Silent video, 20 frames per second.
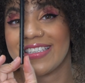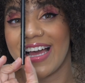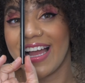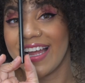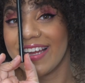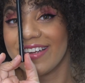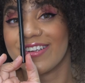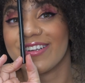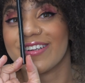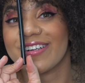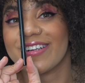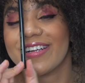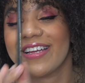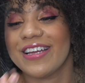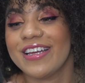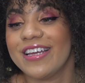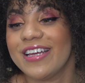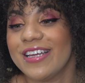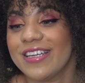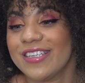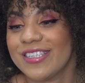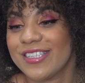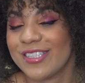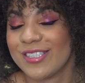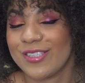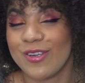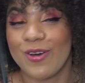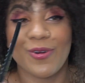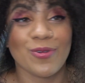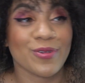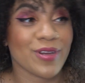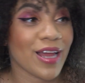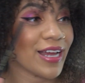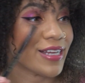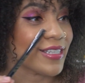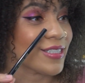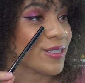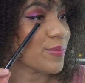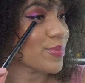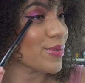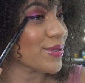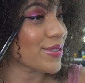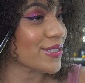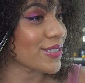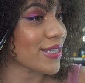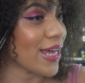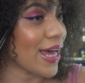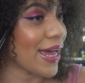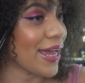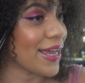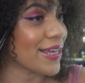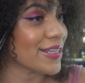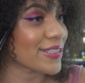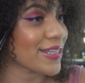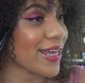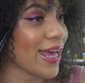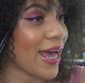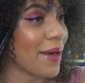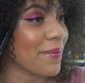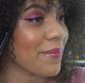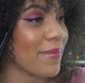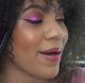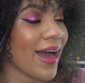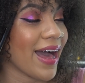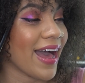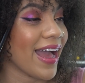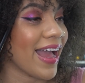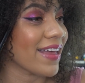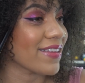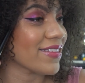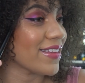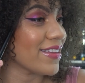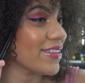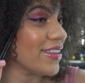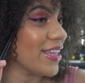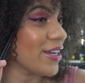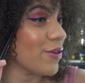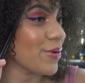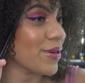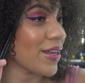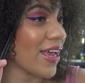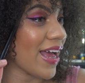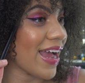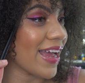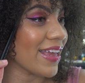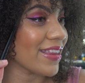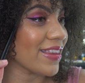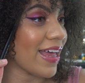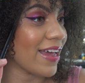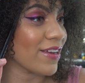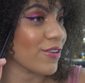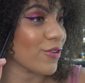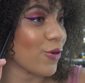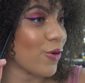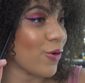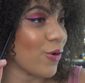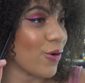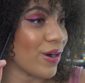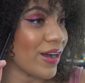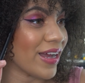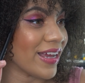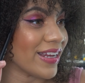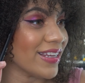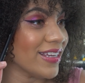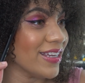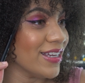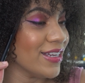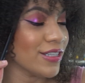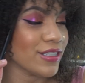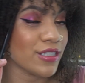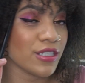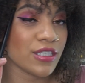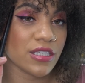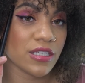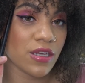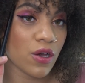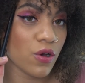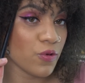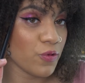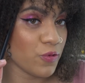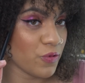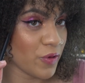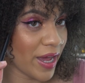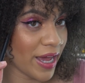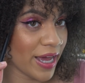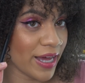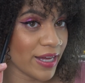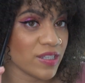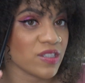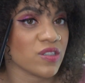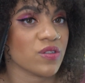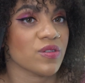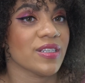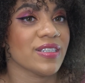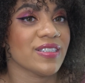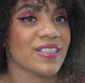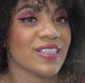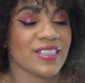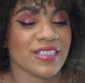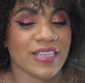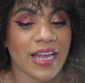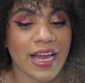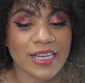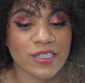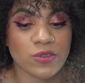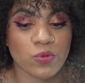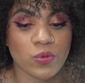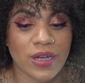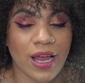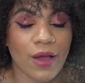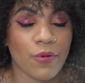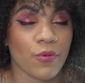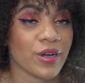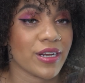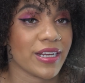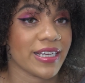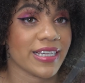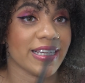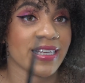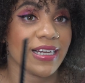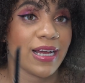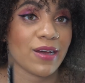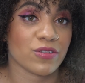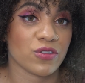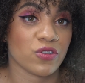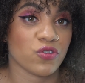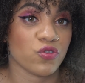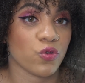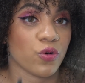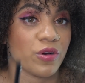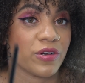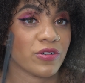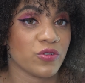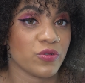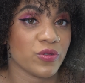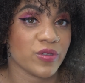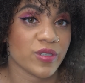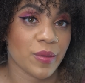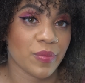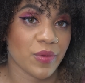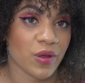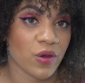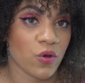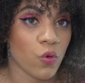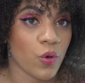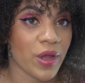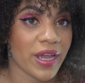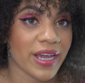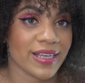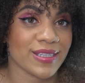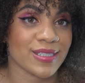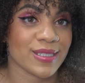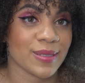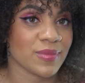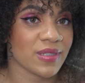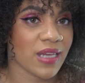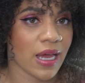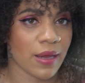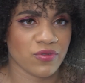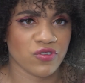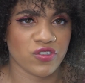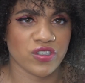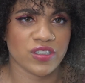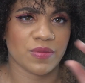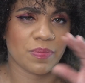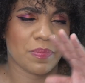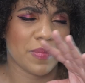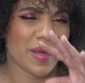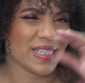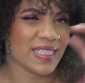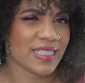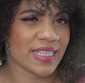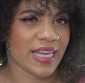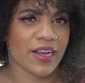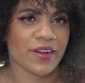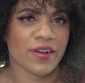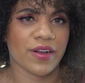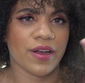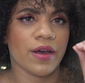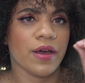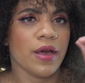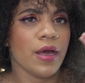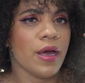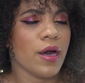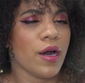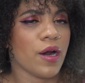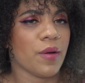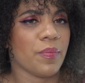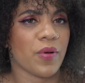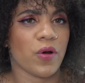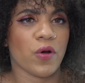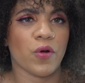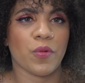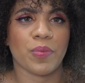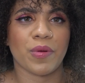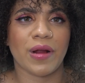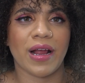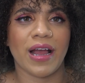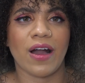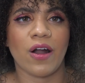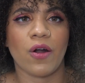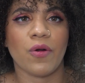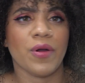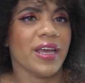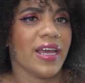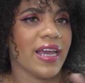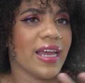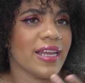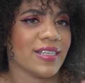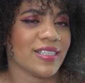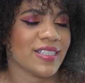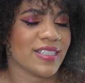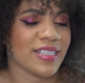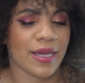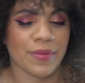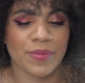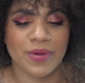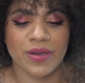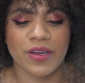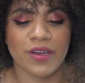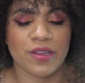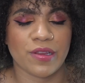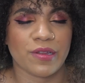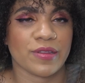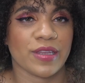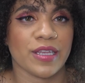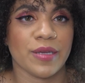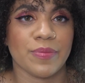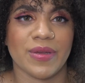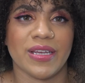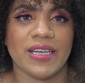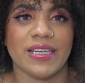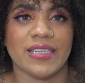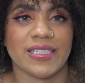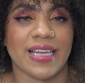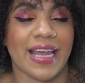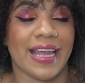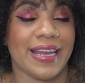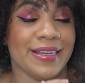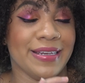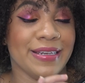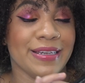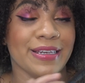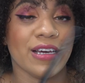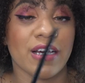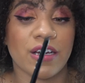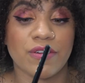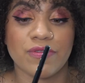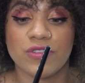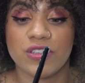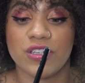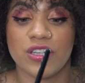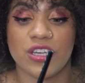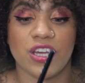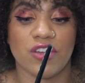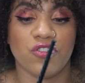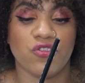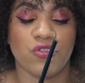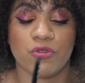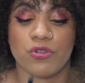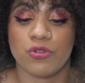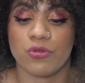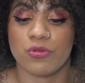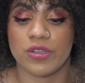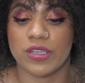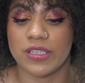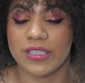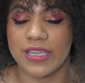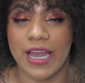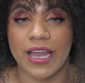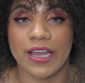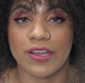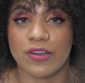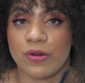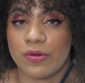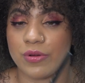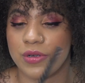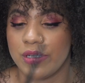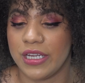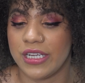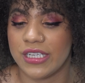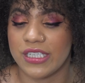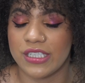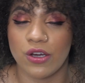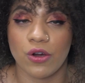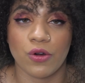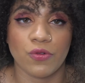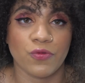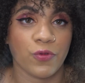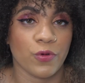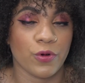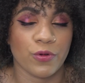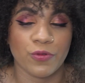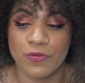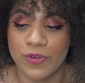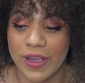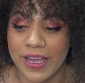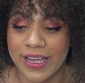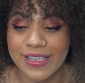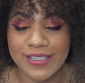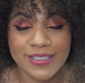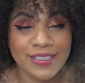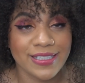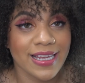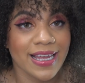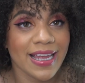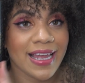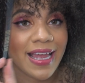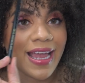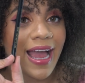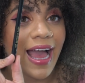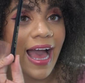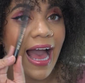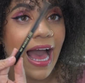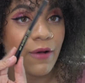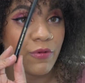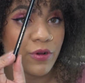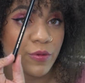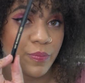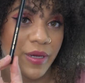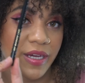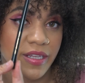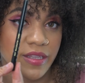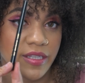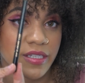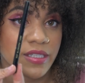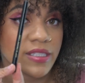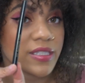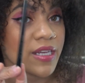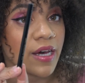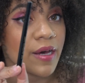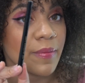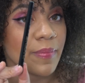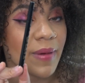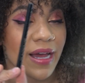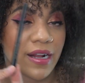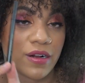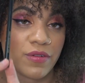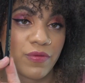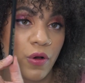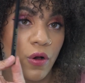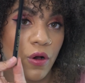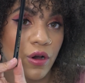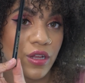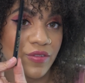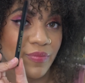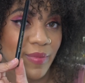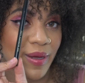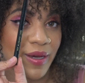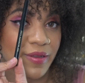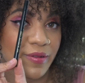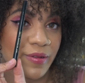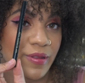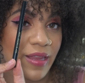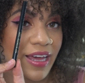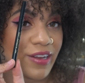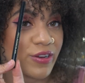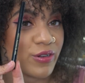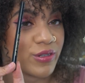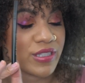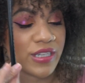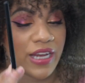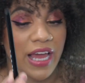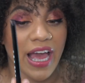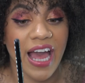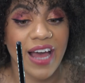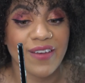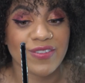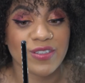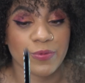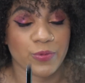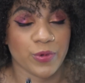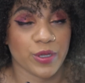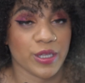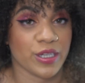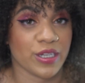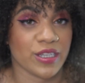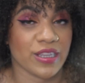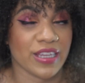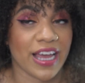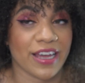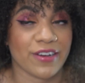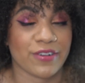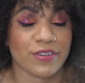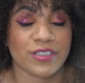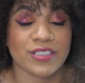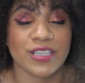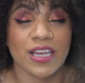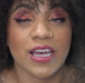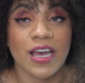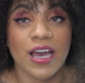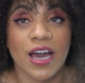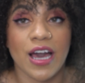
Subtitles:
liner. So nice and precise. Got my liquid eyeliner on so fast. So this is nice when I want to get out the door and do something quick, and sometimes just mascara, a bold brow, and a statement color lip is enough to get you through the day. You don't need to go full face. I would pick this up out of all of my other liners, and I have some really good liners.